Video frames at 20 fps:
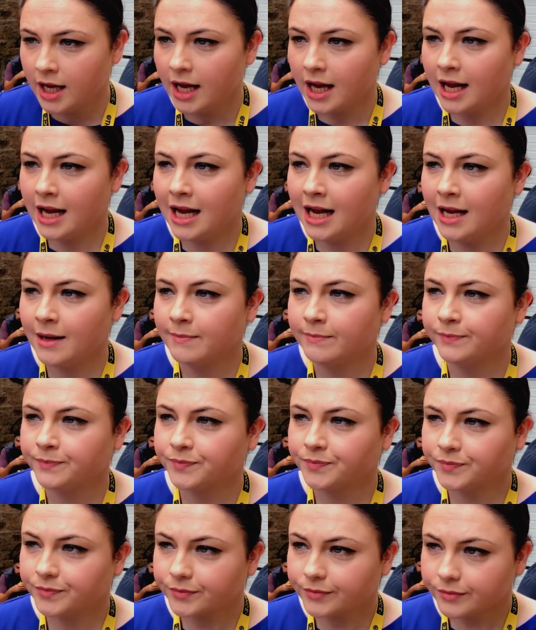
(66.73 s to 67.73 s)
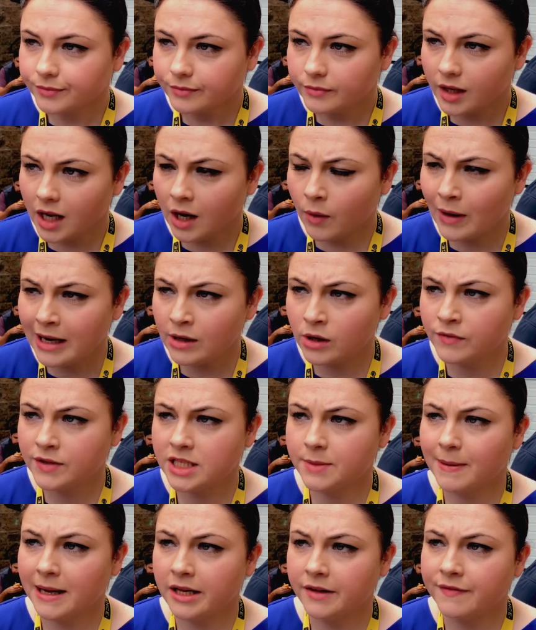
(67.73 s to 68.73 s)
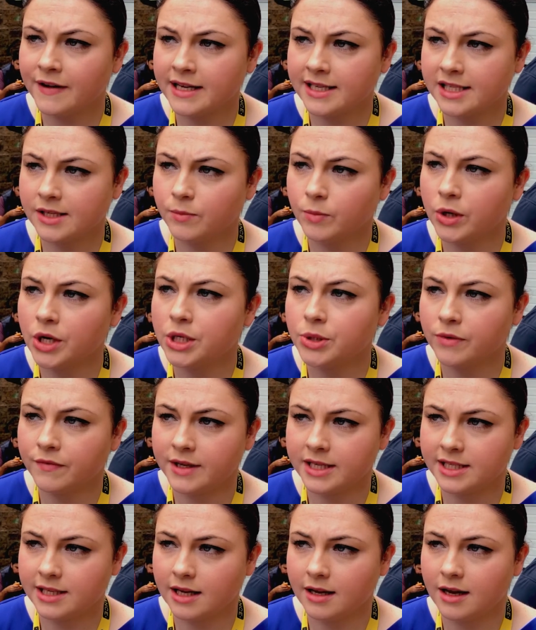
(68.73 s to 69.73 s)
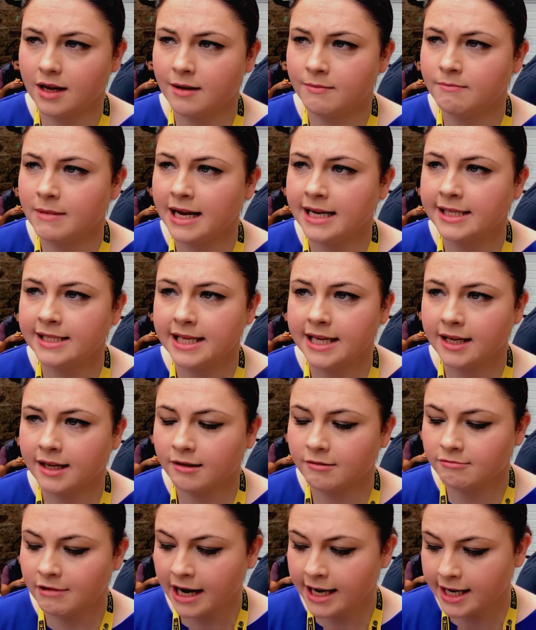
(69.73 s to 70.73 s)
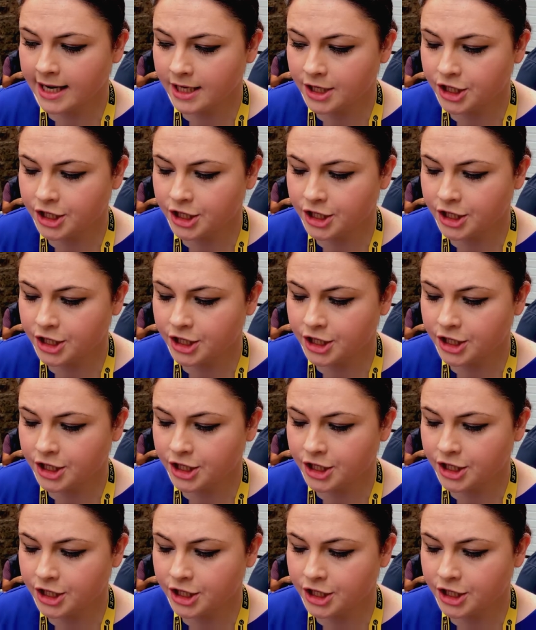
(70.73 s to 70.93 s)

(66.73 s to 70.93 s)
I went over to Belfast and worked with this amazing writer,